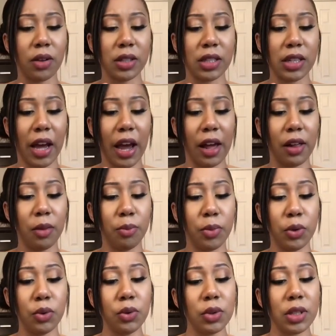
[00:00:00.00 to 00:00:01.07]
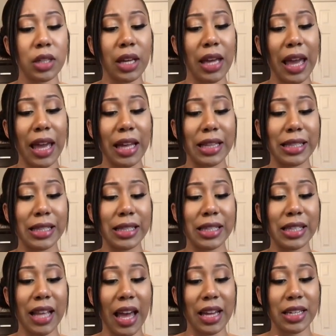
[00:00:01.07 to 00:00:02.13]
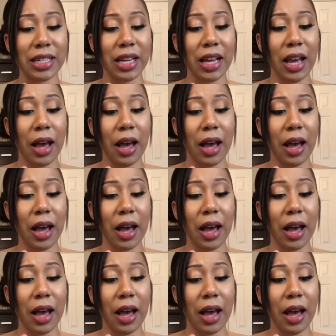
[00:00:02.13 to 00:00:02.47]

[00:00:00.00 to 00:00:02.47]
Style Boost and Set